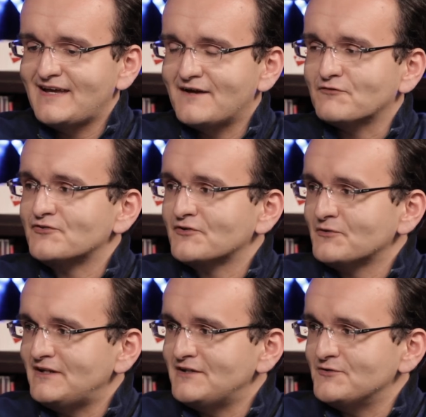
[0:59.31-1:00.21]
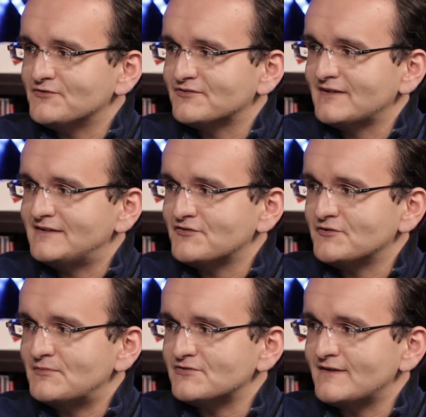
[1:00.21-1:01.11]
of course, they're going to use a
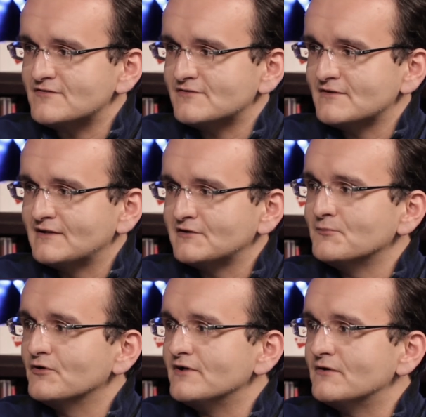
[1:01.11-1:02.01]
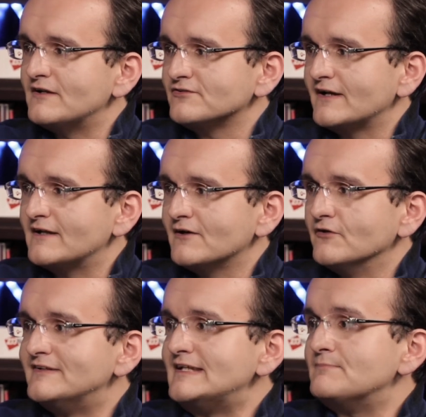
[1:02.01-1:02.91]
distribution that's a little more known in China
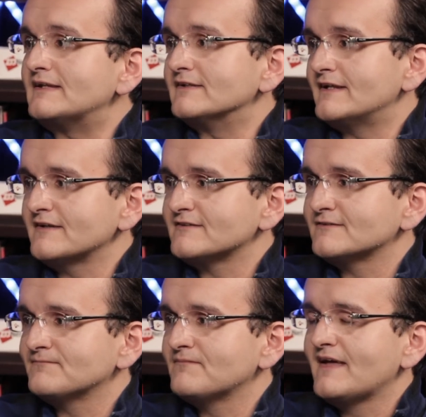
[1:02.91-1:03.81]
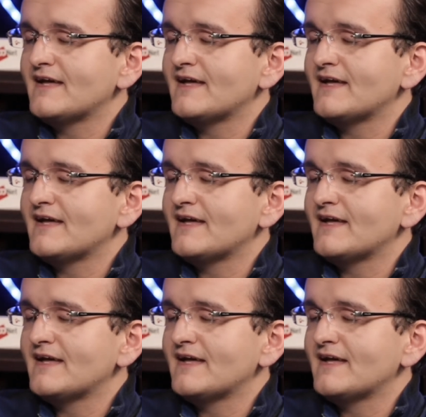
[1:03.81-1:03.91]
called Deepin Linux. Mm-hmm.